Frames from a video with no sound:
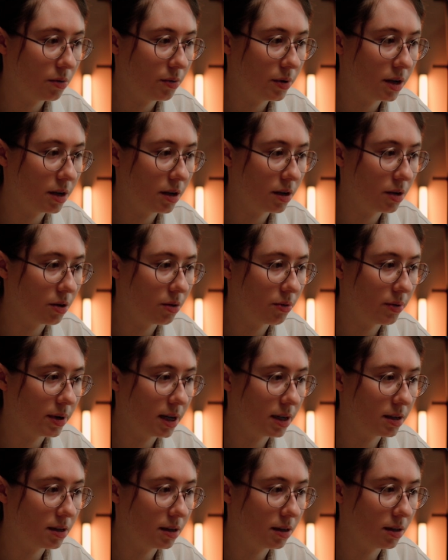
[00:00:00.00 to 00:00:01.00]
We can
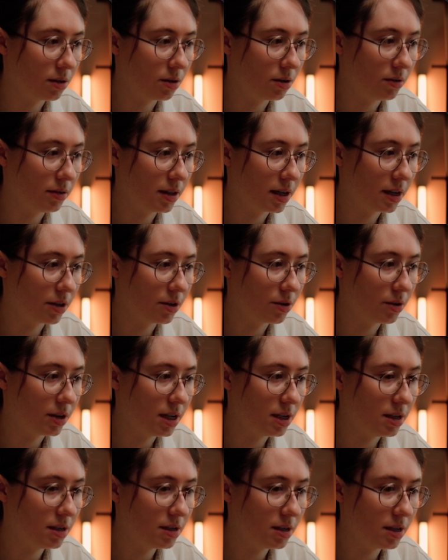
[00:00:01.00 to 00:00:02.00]
correct a little of that
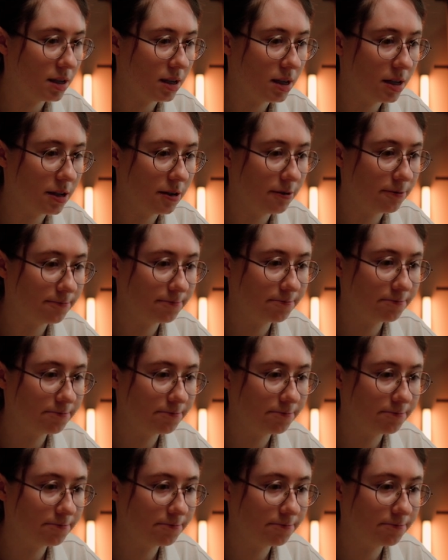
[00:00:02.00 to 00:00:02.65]
green tint.